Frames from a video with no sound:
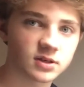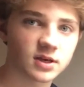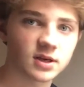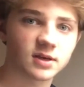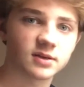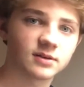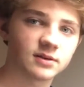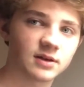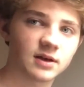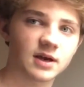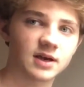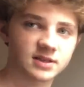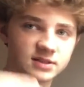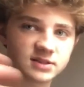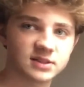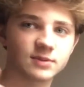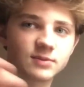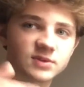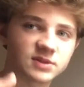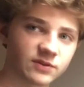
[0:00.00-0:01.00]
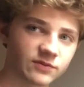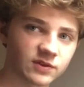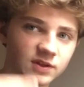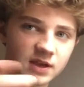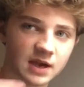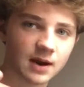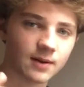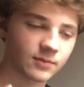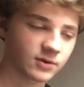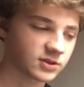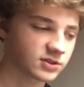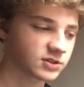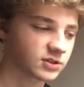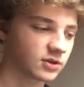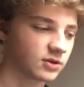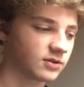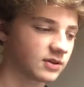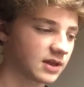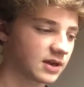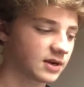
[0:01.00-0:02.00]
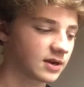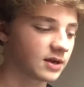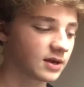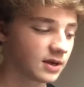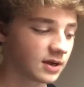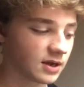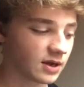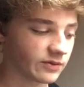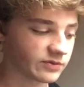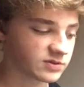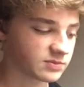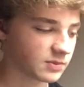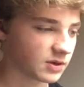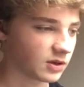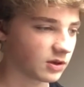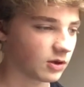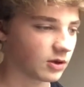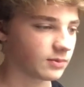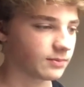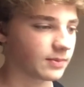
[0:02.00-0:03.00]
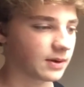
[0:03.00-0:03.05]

and I can see myself in the camera, so that helps me a lot.